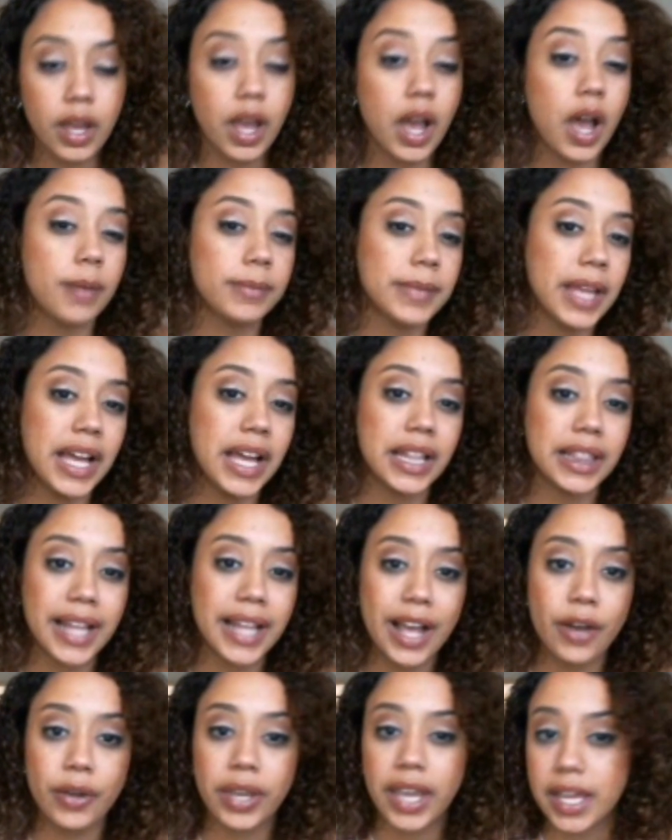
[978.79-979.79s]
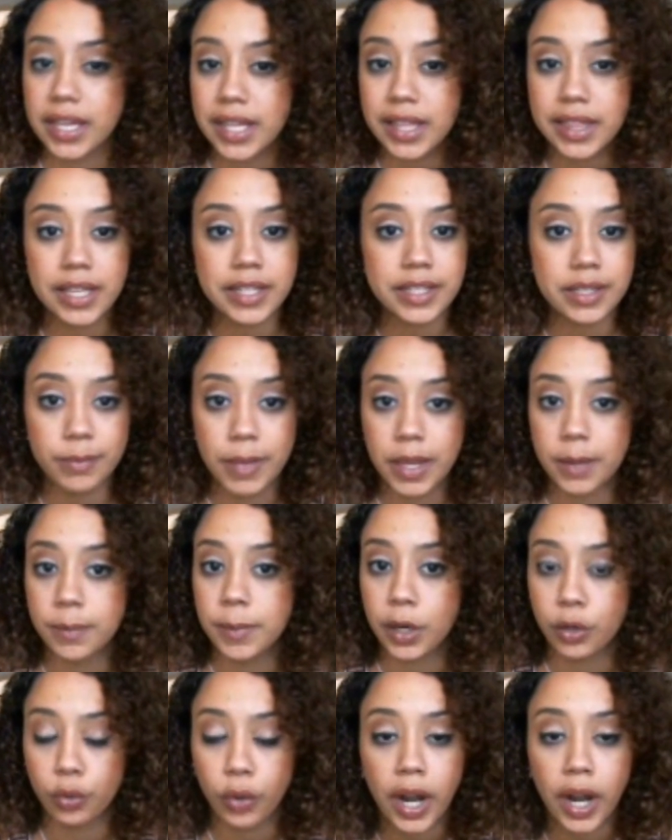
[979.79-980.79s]
I'm not allowing anything to make
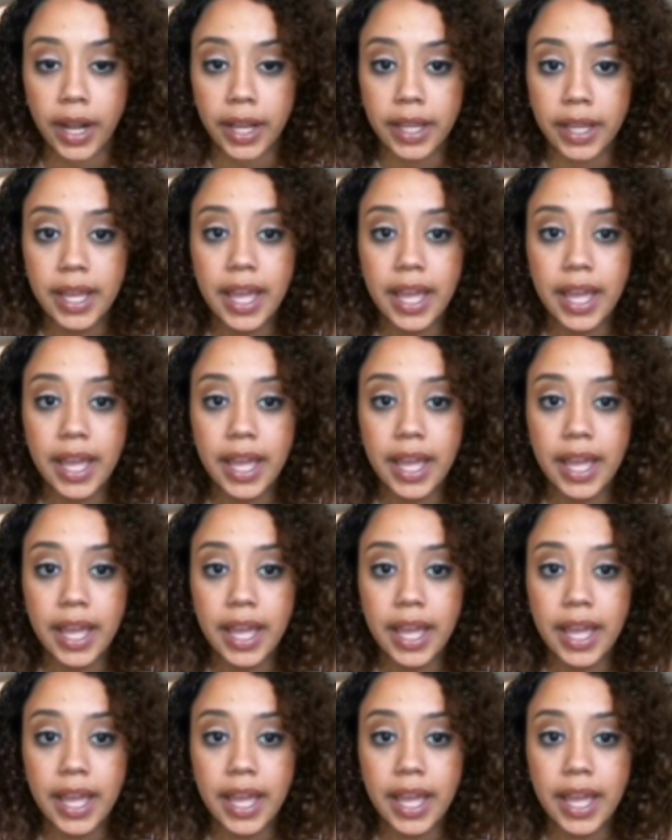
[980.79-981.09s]
me cry.